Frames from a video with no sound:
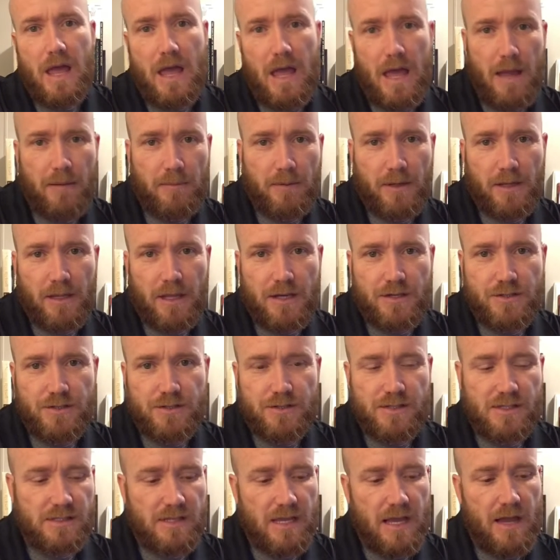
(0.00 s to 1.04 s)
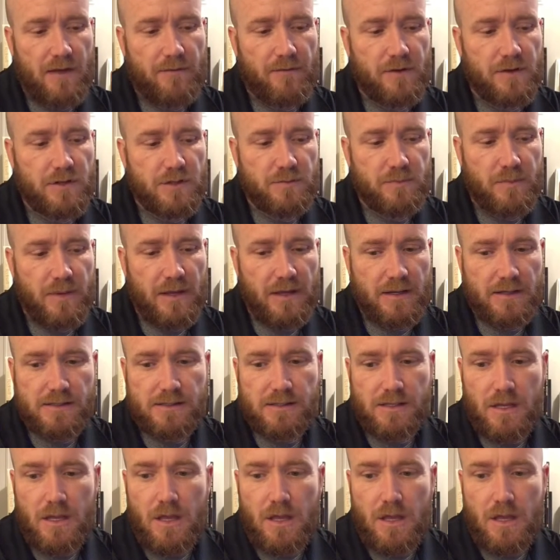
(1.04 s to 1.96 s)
applications is half-inch PEX.